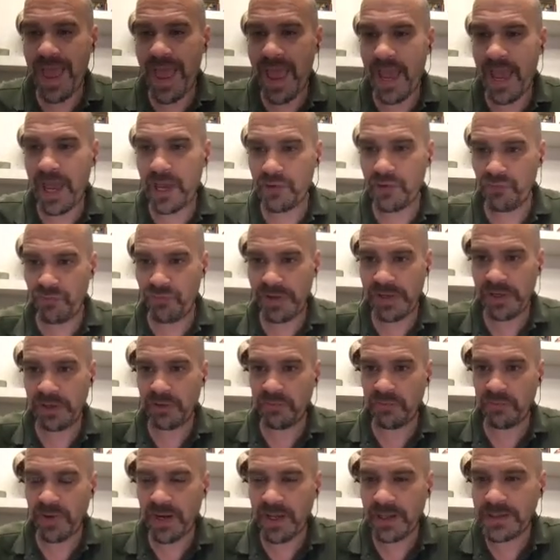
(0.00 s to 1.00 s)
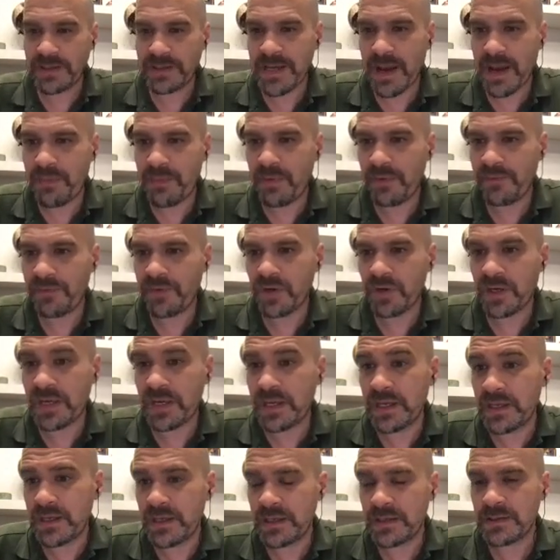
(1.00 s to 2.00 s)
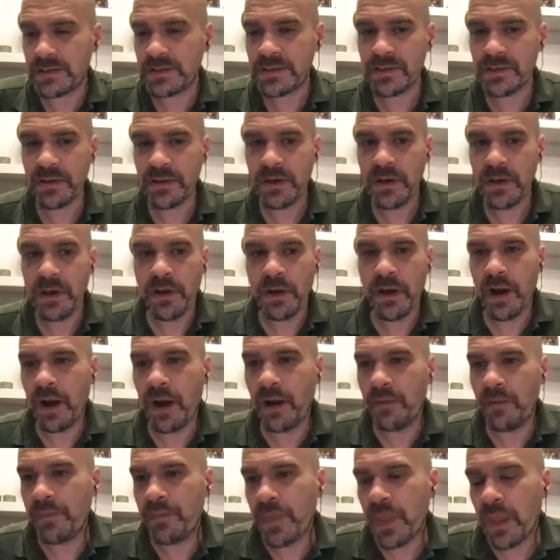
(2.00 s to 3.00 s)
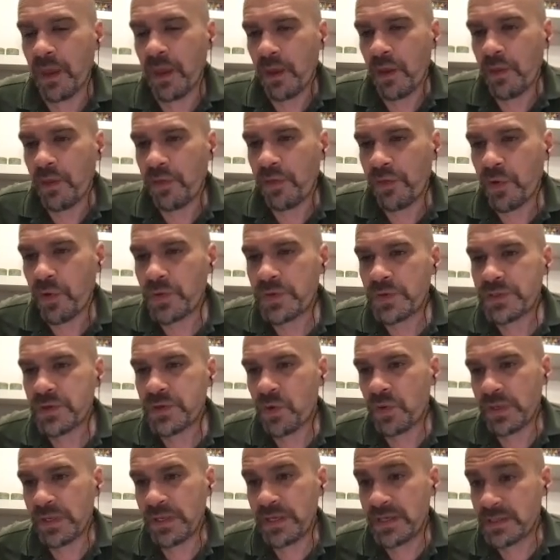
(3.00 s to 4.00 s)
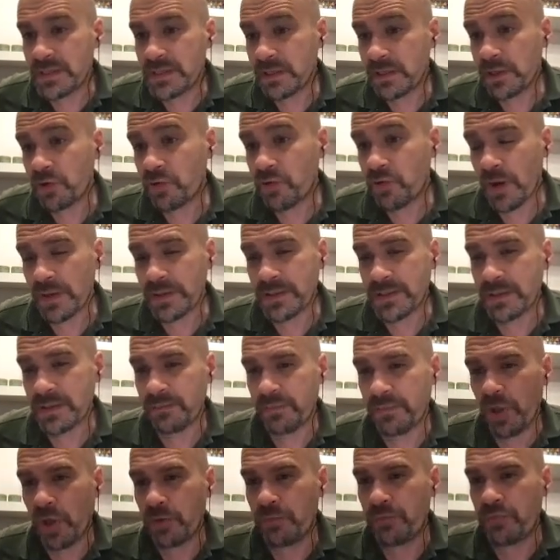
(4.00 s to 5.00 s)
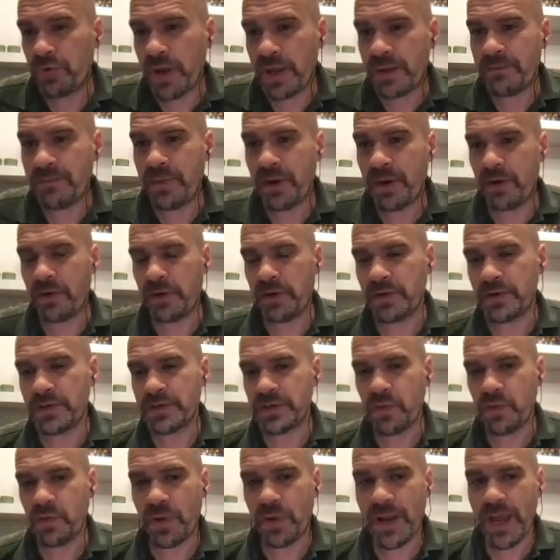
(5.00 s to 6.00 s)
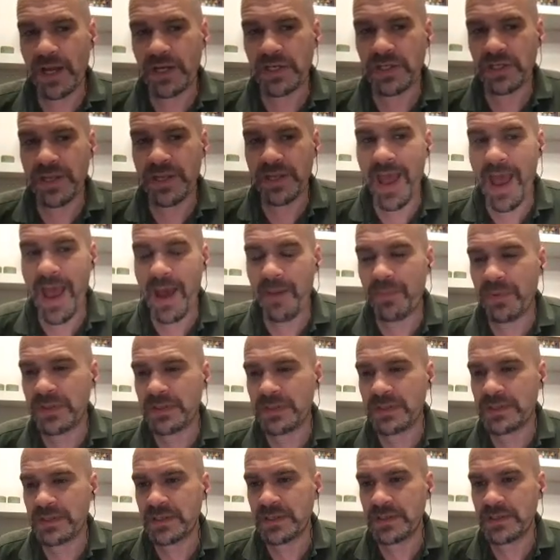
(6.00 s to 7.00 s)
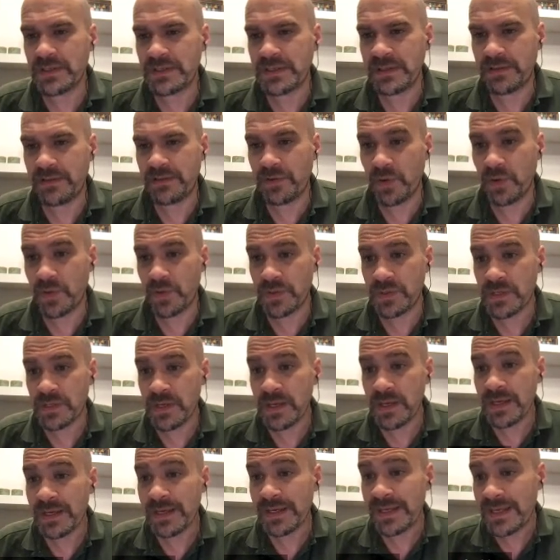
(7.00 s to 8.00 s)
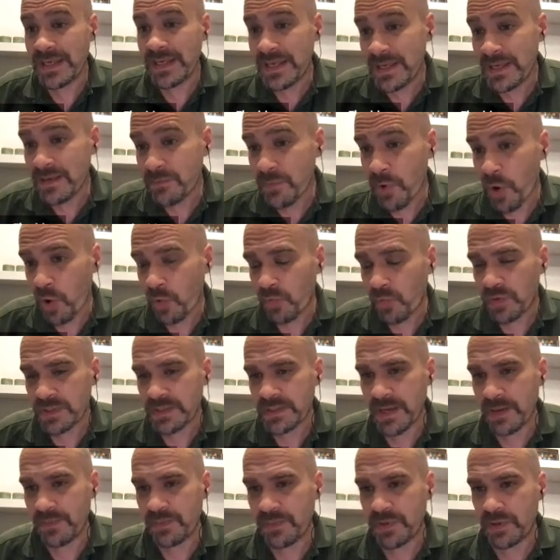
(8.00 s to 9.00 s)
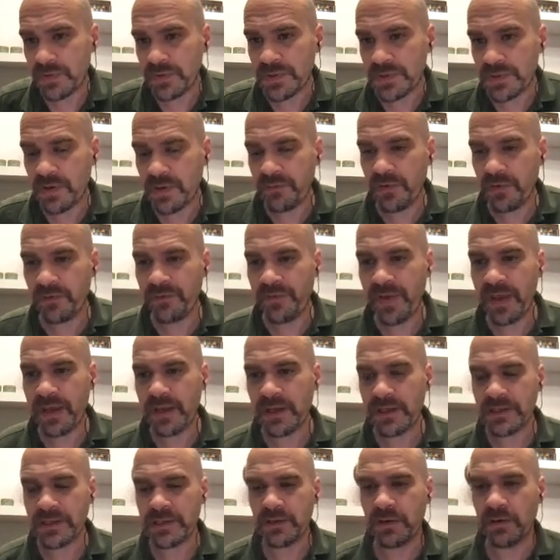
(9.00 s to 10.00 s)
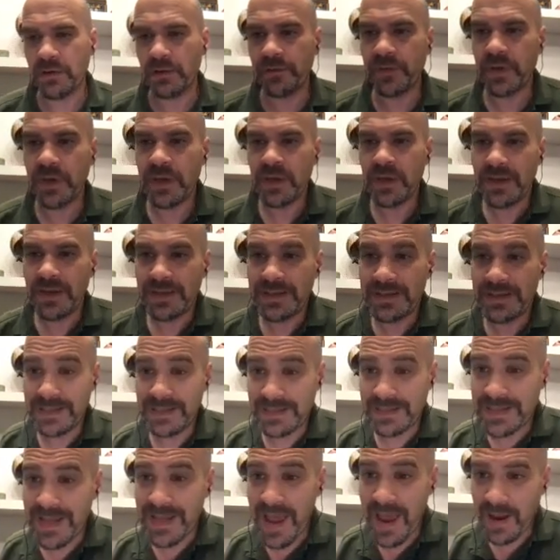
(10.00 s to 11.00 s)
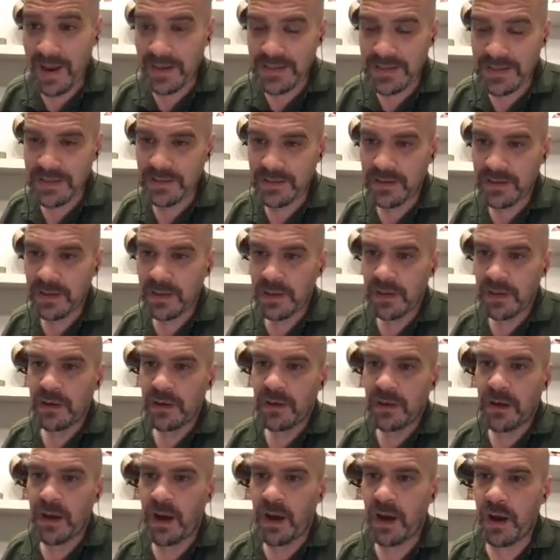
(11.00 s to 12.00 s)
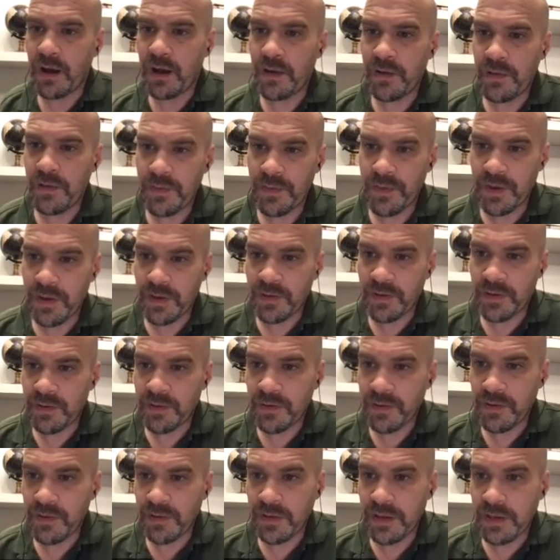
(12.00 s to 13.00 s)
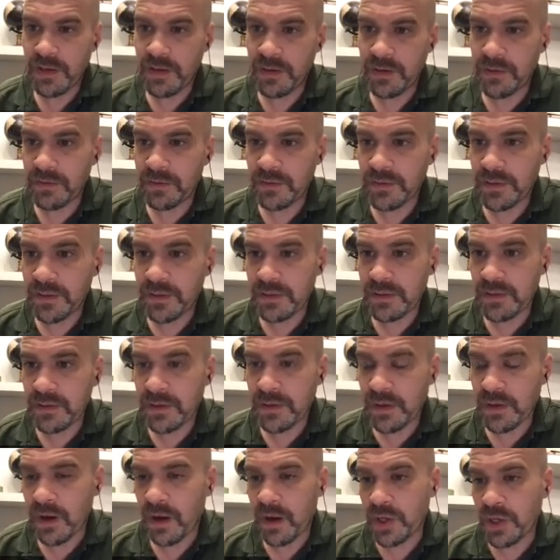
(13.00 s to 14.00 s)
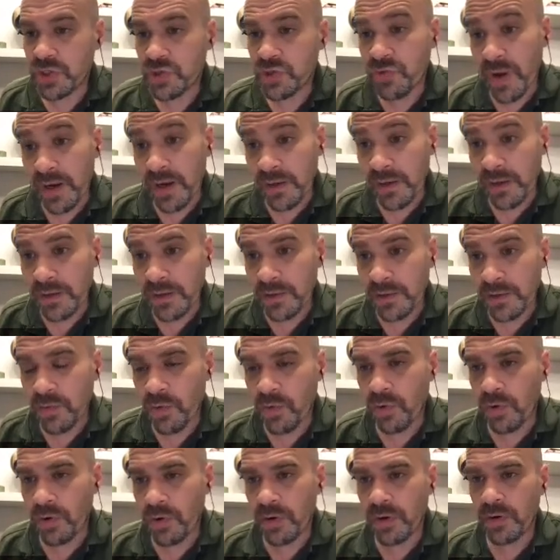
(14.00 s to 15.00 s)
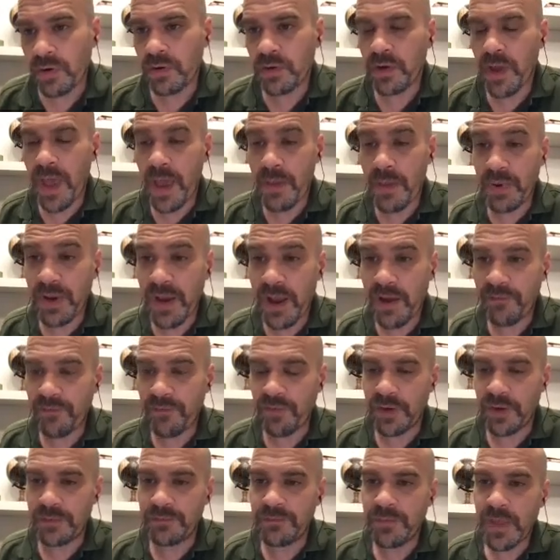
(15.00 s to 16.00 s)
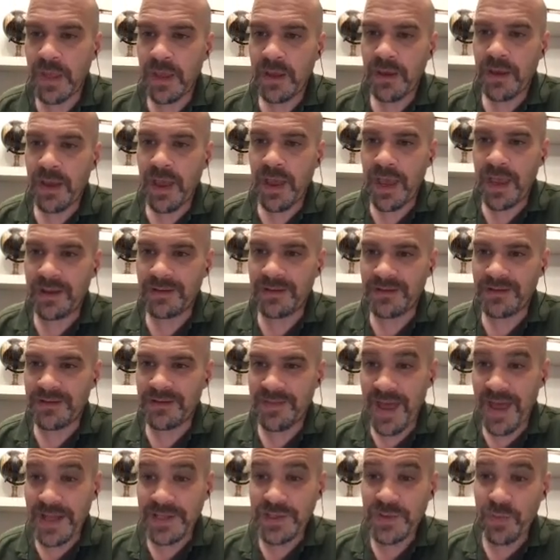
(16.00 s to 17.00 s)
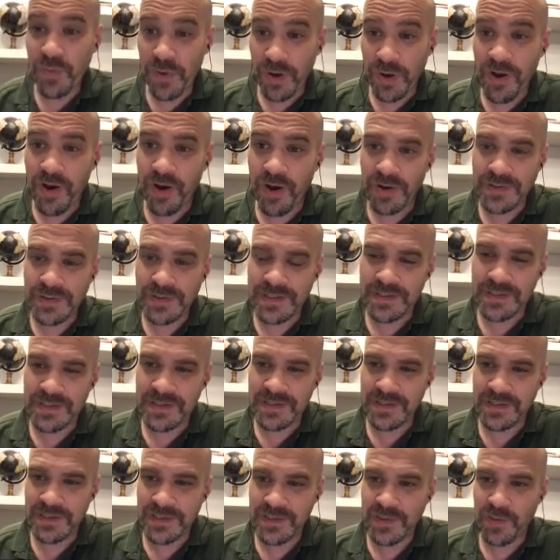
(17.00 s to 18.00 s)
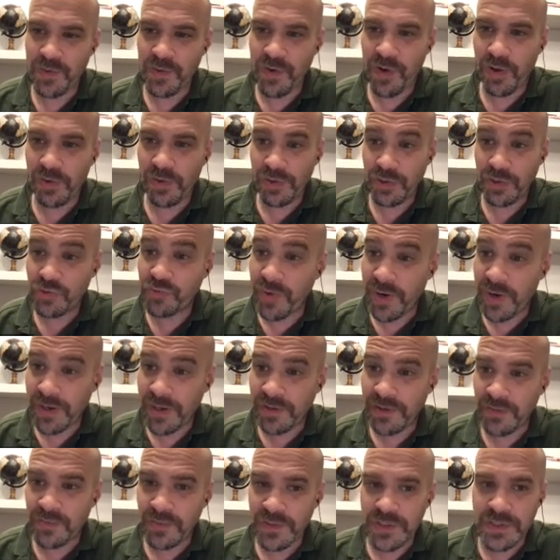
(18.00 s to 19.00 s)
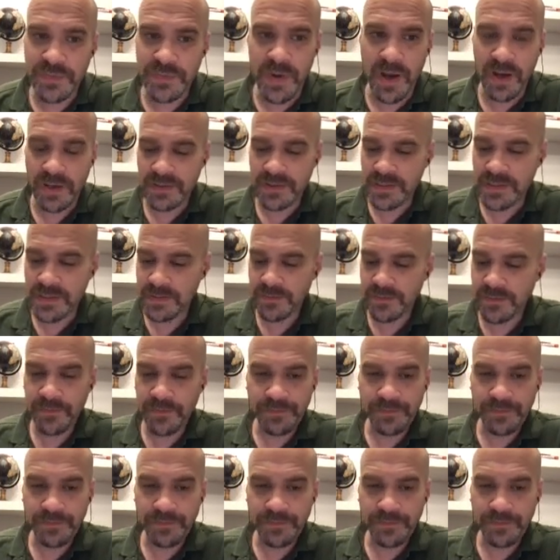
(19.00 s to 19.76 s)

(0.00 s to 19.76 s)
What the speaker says: Adrenal, right on top of your kidneys. Those don't easily cross the blood-brain barrier. So what actually happens is that those chemoreceptors of your vagus nerve detect the adrenaline or epinephrine, and that's what causes the so-called adrenaline response.